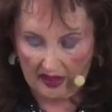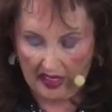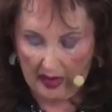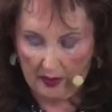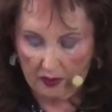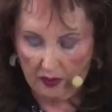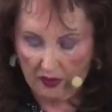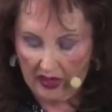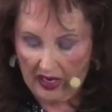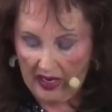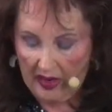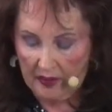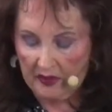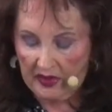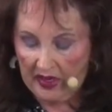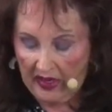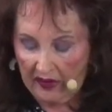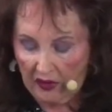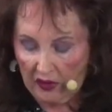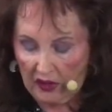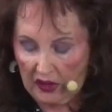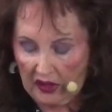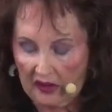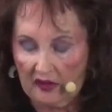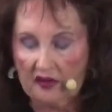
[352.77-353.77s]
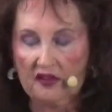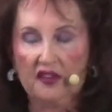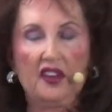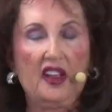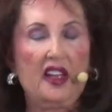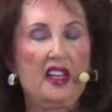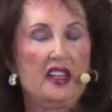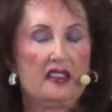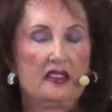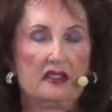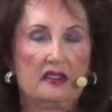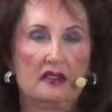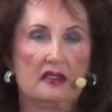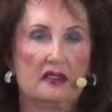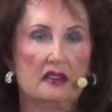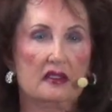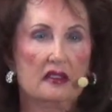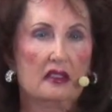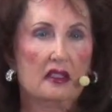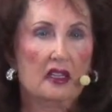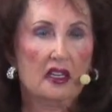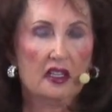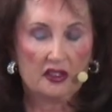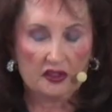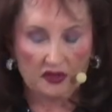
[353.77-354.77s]
Abraham never confessed
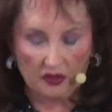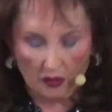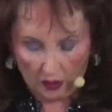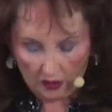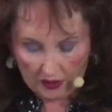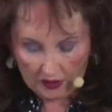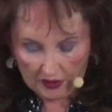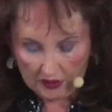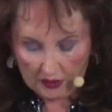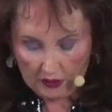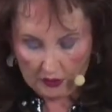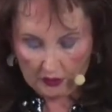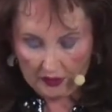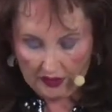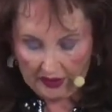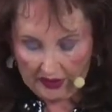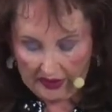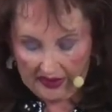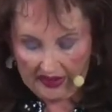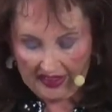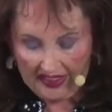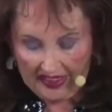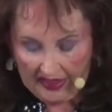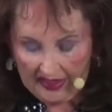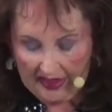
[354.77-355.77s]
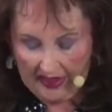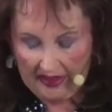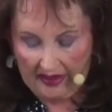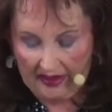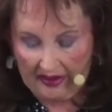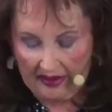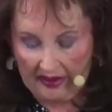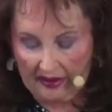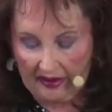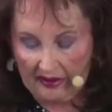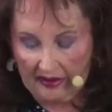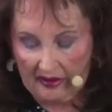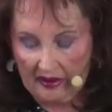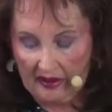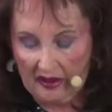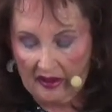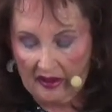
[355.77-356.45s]
nor decreed anything.